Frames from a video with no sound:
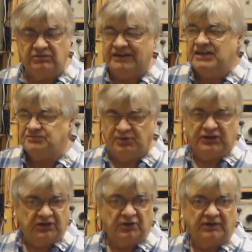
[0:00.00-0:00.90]
Well, it is
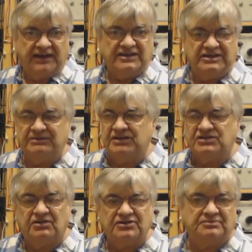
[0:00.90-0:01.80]
pretty good on 80, but
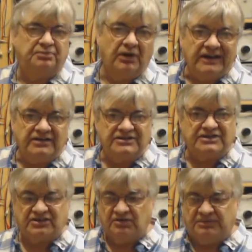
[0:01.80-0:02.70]
it's not as brilliant
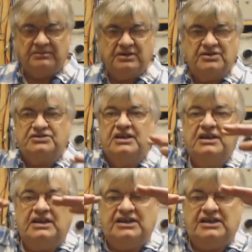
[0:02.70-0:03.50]
as it could be because